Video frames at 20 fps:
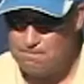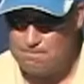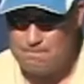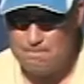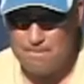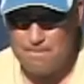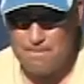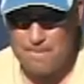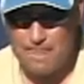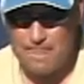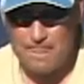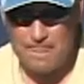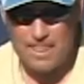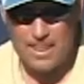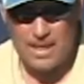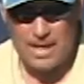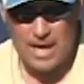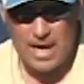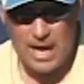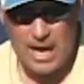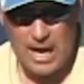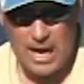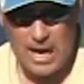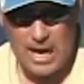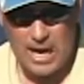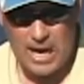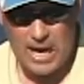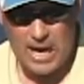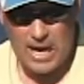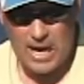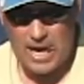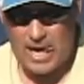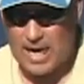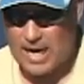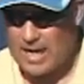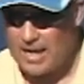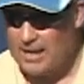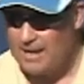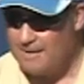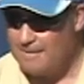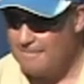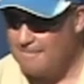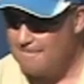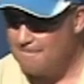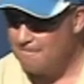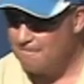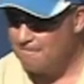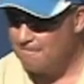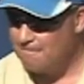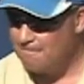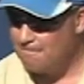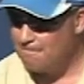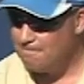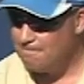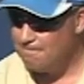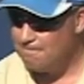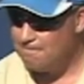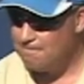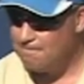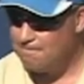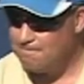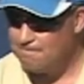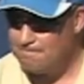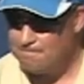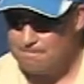(not speaking)